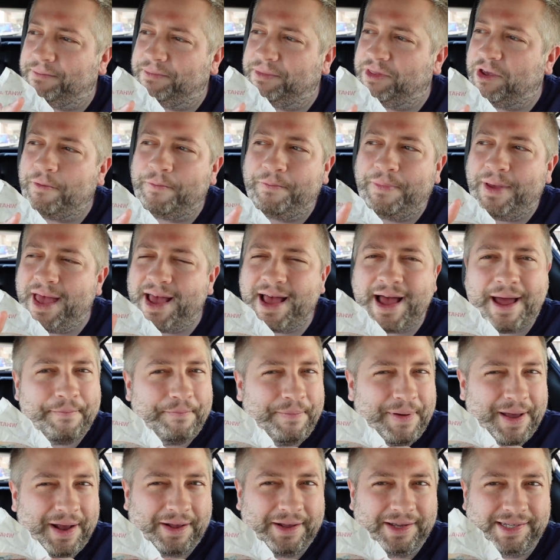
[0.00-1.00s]
They're big on
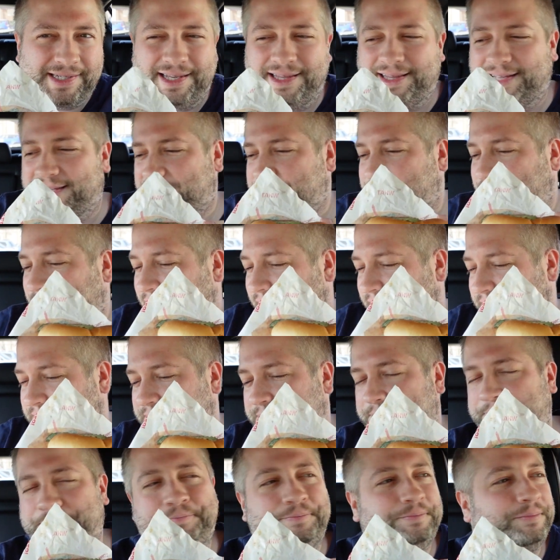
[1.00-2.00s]
pickles at this
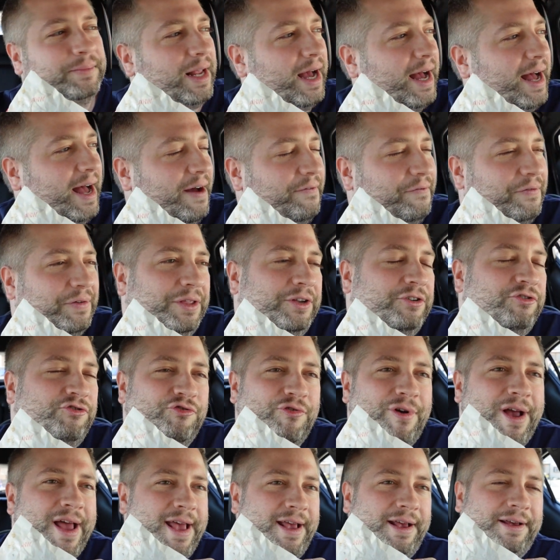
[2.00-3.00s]
place. Uh, for the
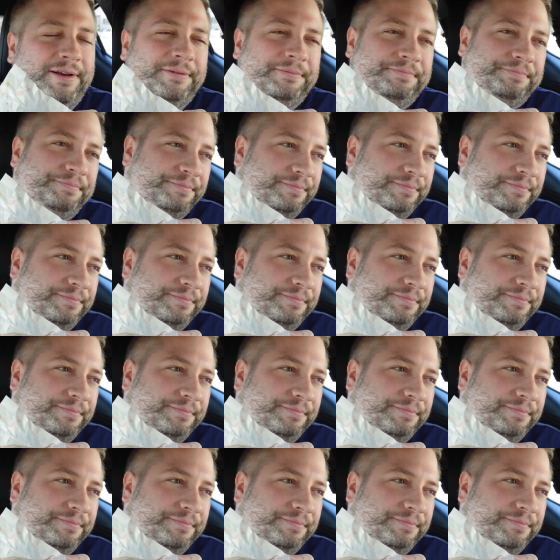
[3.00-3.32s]
drink,